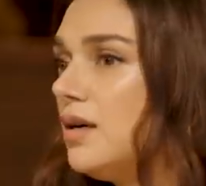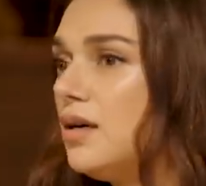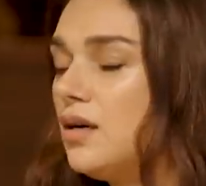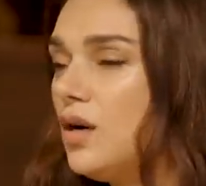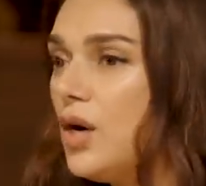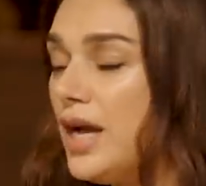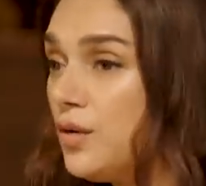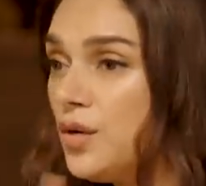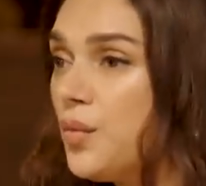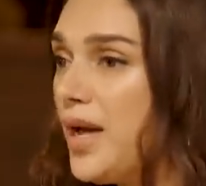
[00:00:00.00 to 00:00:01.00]
Or I
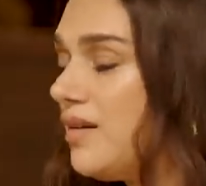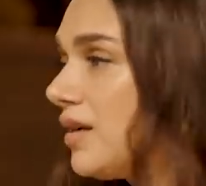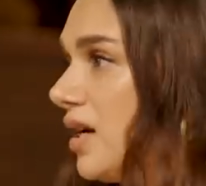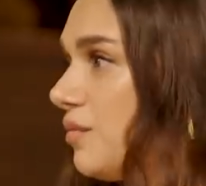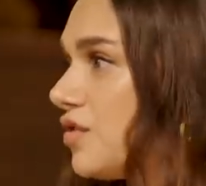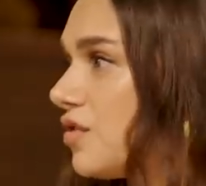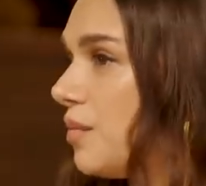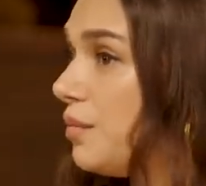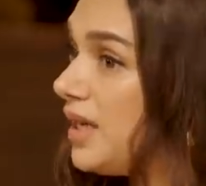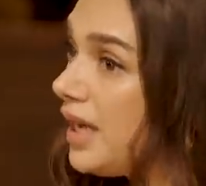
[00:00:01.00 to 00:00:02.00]
don't know where it comes
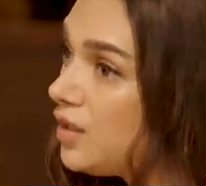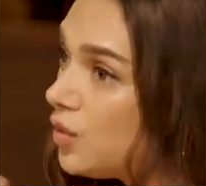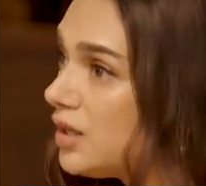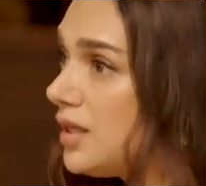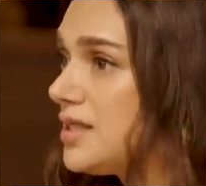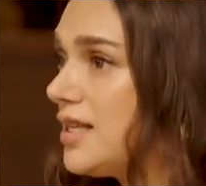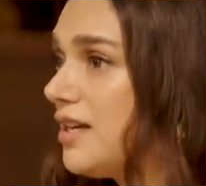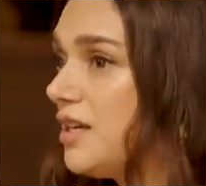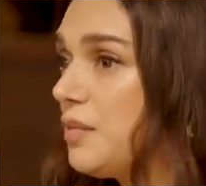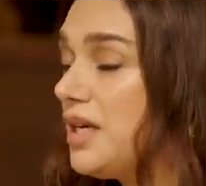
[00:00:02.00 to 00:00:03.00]
from. But I know that's
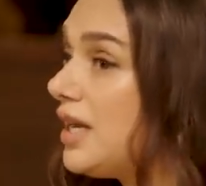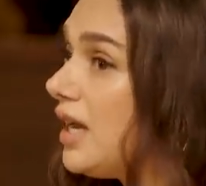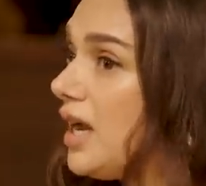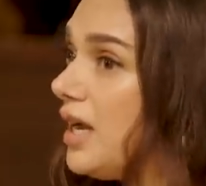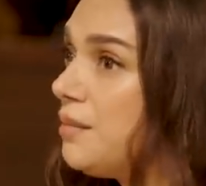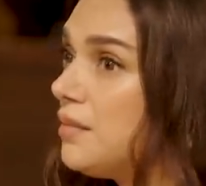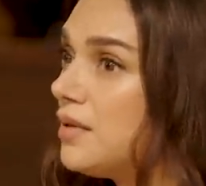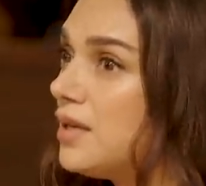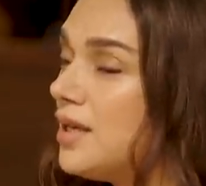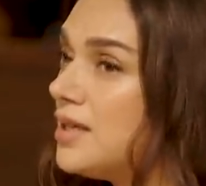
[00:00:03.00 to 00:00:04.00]
there in me. And
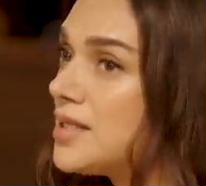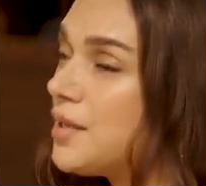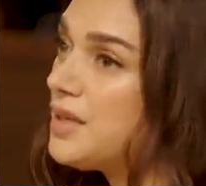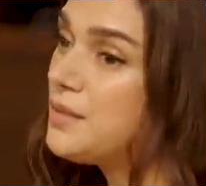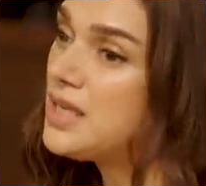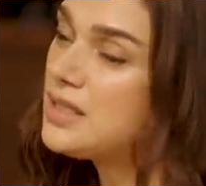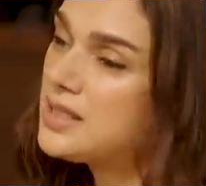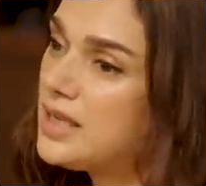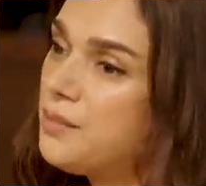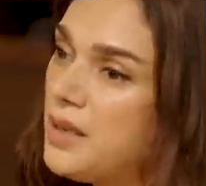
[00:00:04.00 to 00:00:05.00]
sometimes I
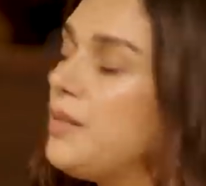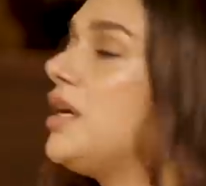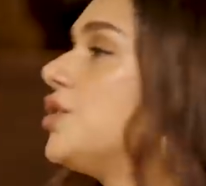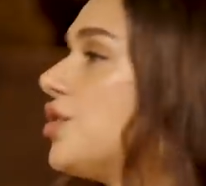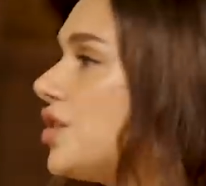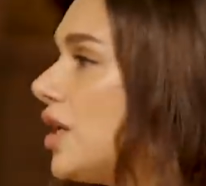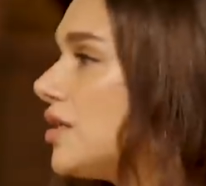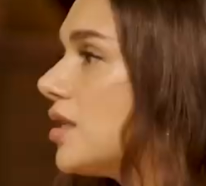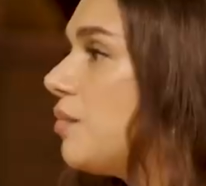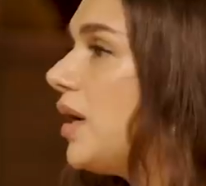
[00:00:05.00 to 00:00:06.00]
say maybe I should
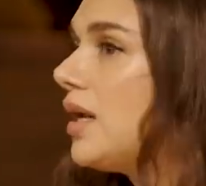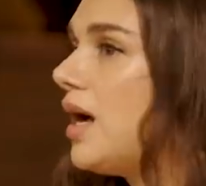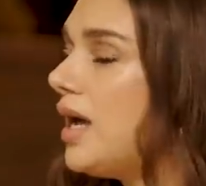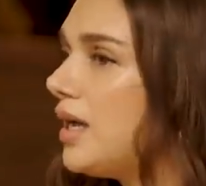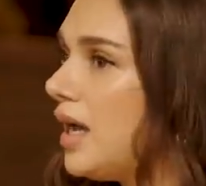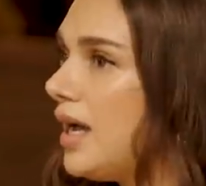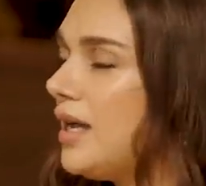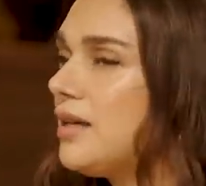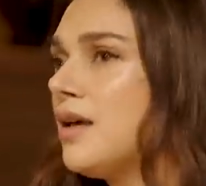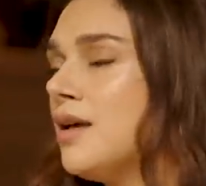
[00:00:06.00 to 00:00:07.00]
change it. But I
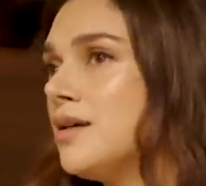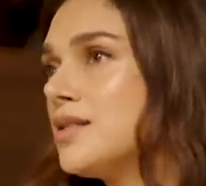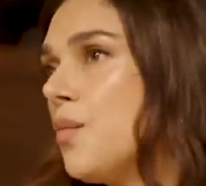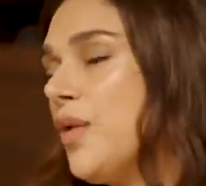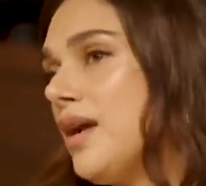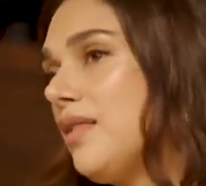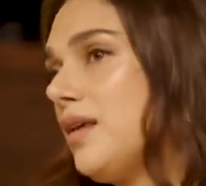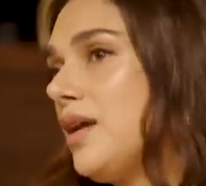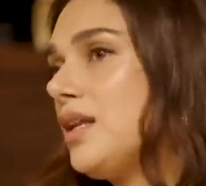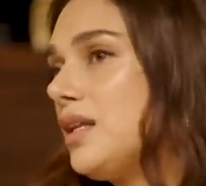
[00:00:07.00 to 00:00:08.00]

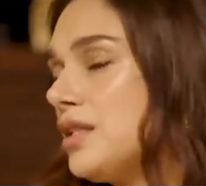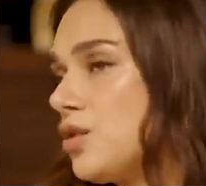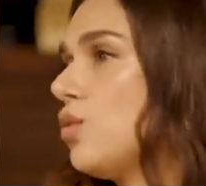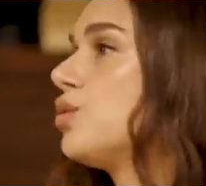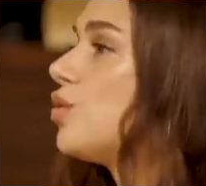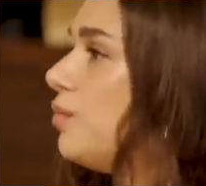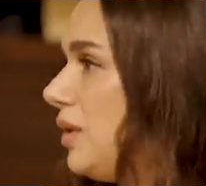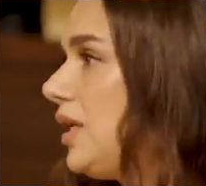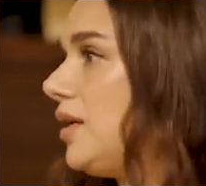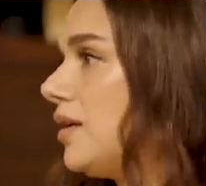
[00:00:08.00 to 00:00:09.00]
think it's also
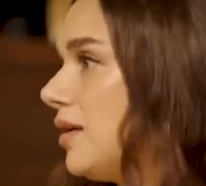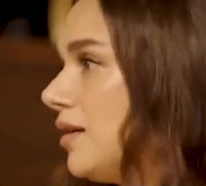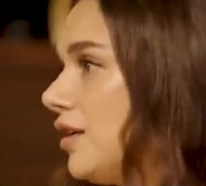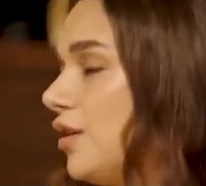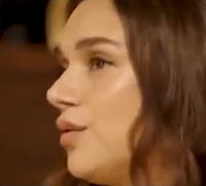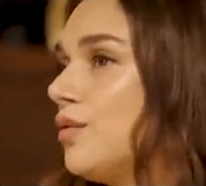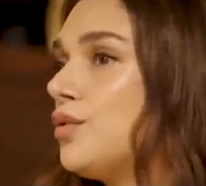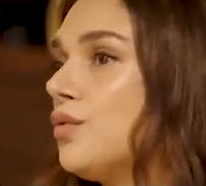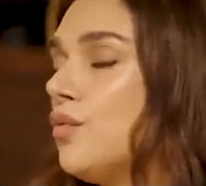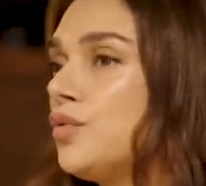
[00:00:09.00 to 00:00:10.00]
me, you know,
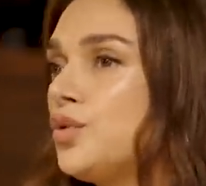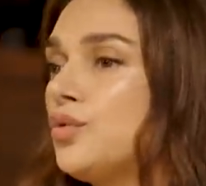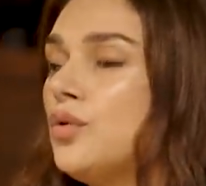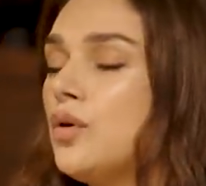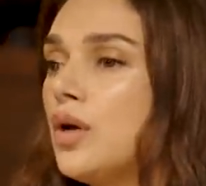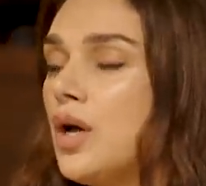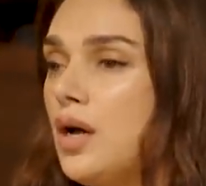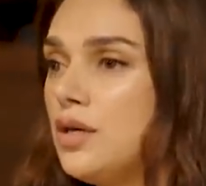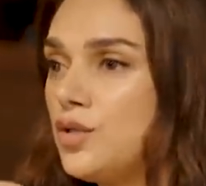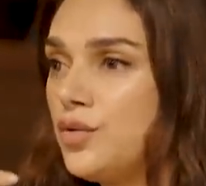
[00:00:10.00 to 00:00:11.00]
to
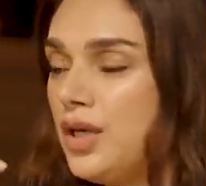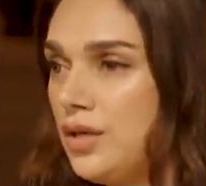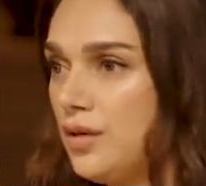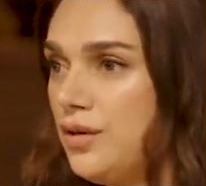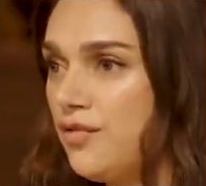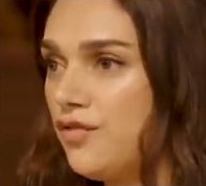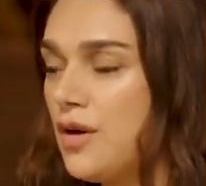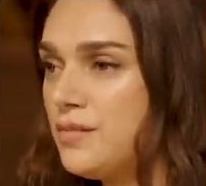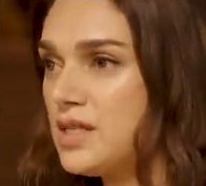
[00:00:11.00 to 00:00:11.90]
hear it from